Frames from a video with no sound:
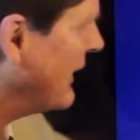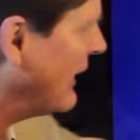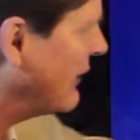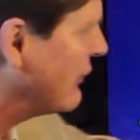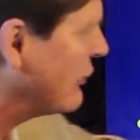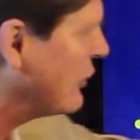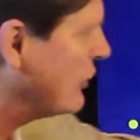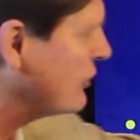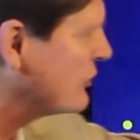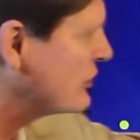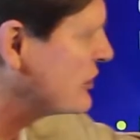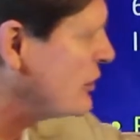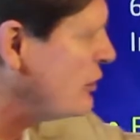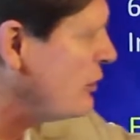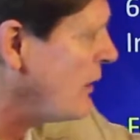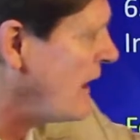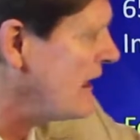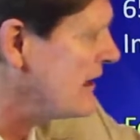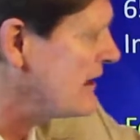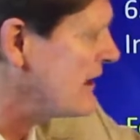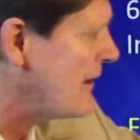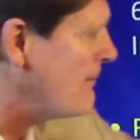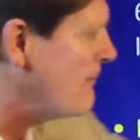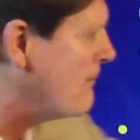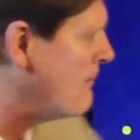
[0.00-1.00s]
that those who
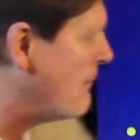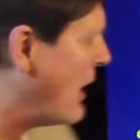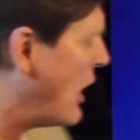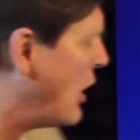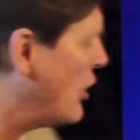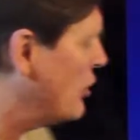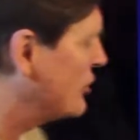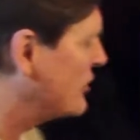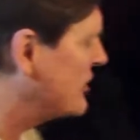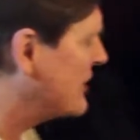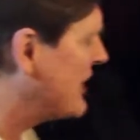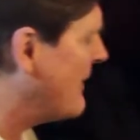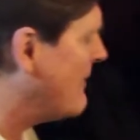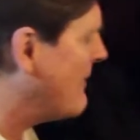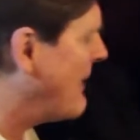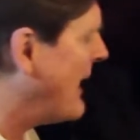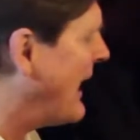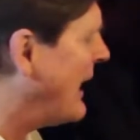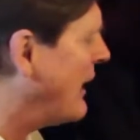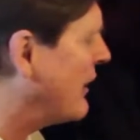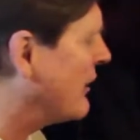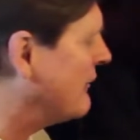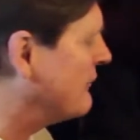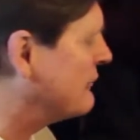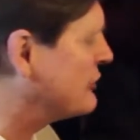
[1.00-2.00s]
ate the most
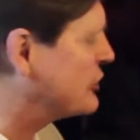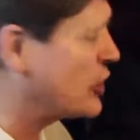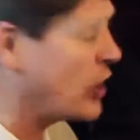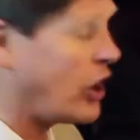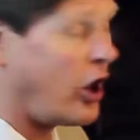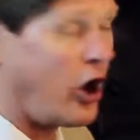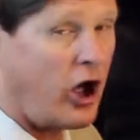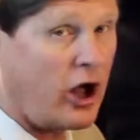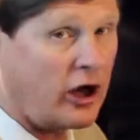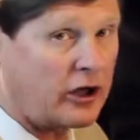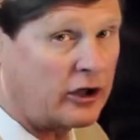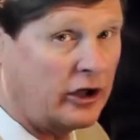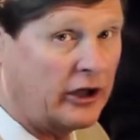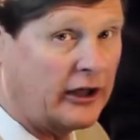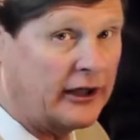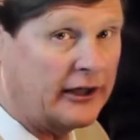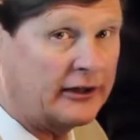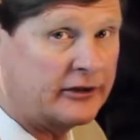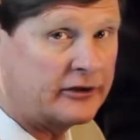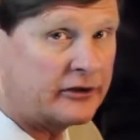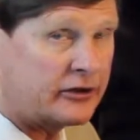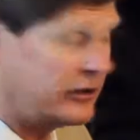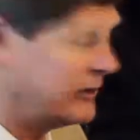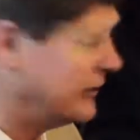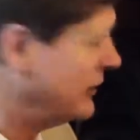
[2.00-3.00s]
amount of
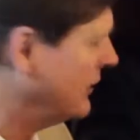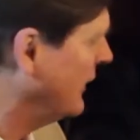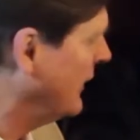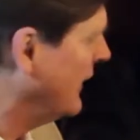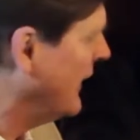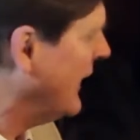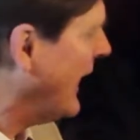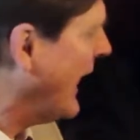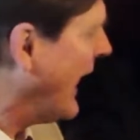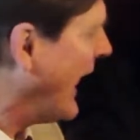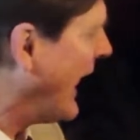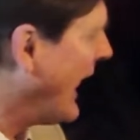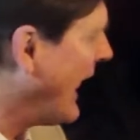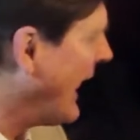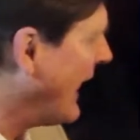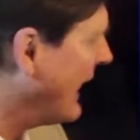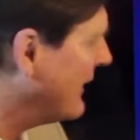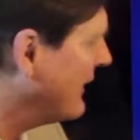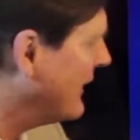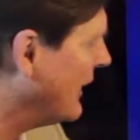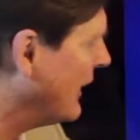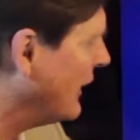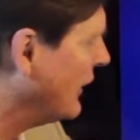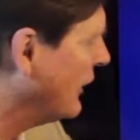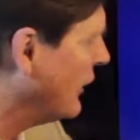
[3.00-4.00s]
chocolate
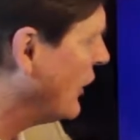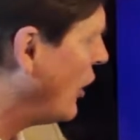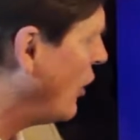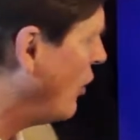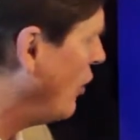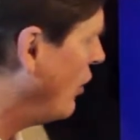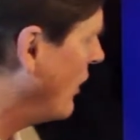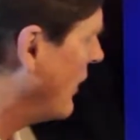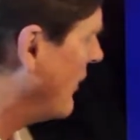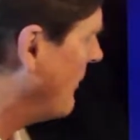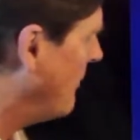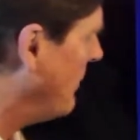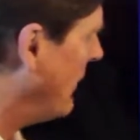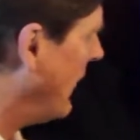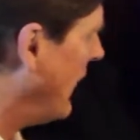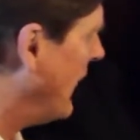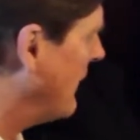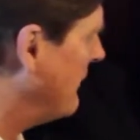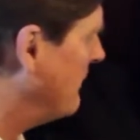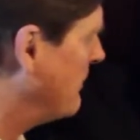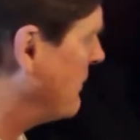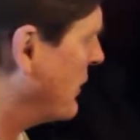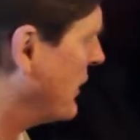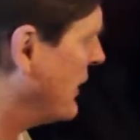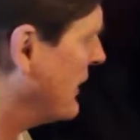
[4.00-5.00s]
had the lower
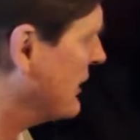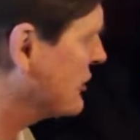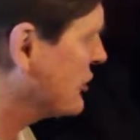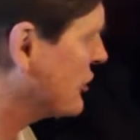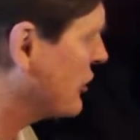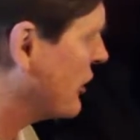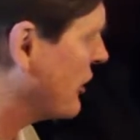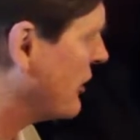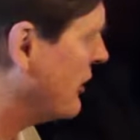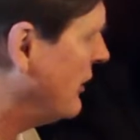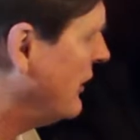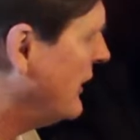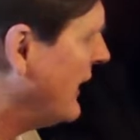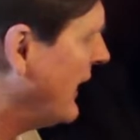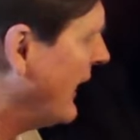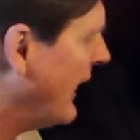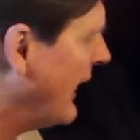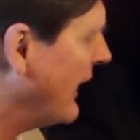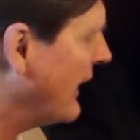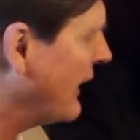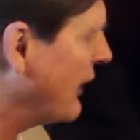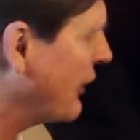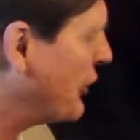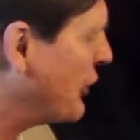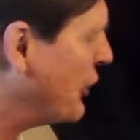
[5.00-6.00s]
blood pressure
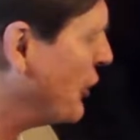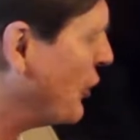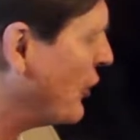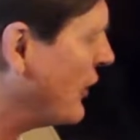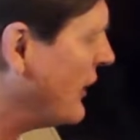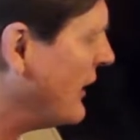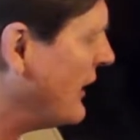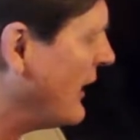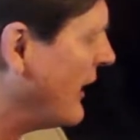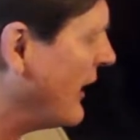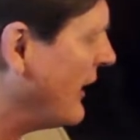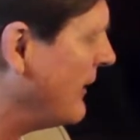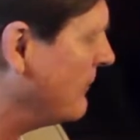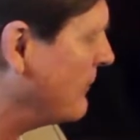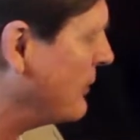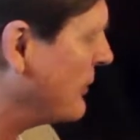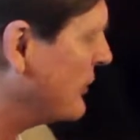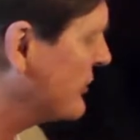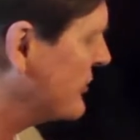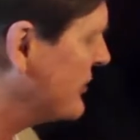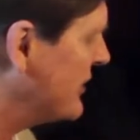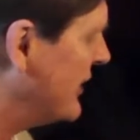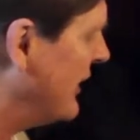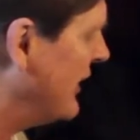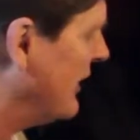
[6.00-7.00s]
and a
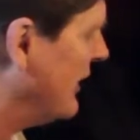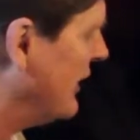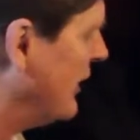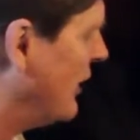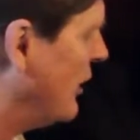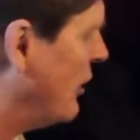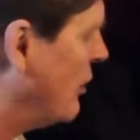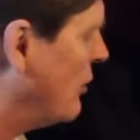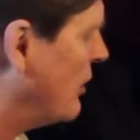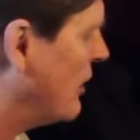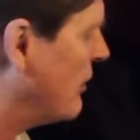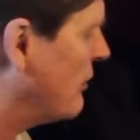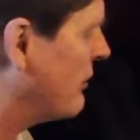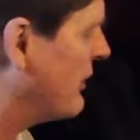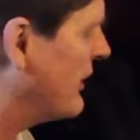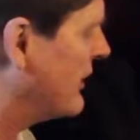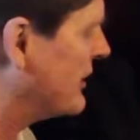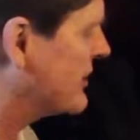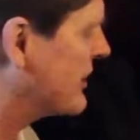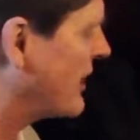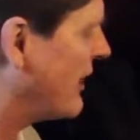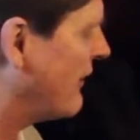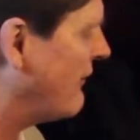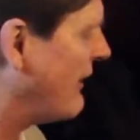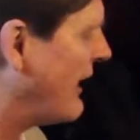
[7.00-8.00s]
39% lower
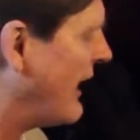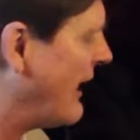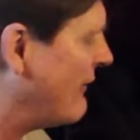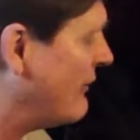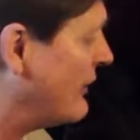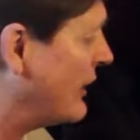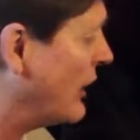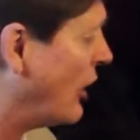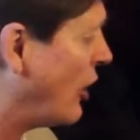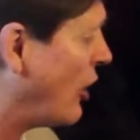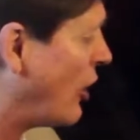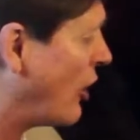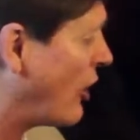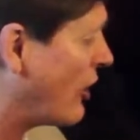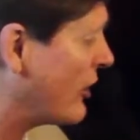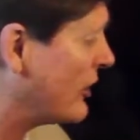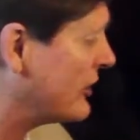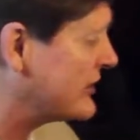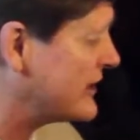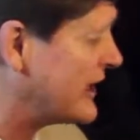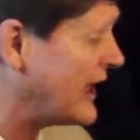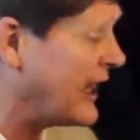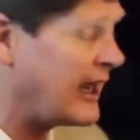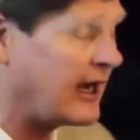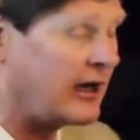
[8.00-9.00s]
risk of having a heart
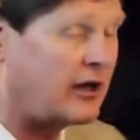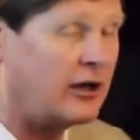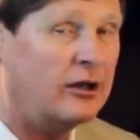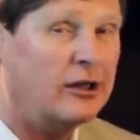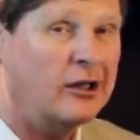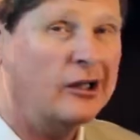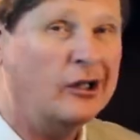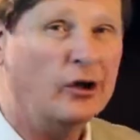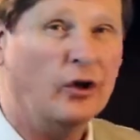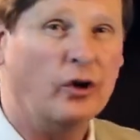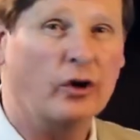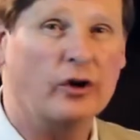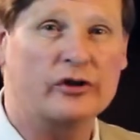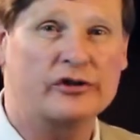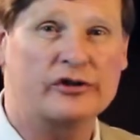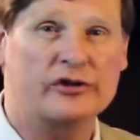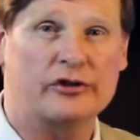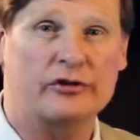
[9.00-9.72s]
attack or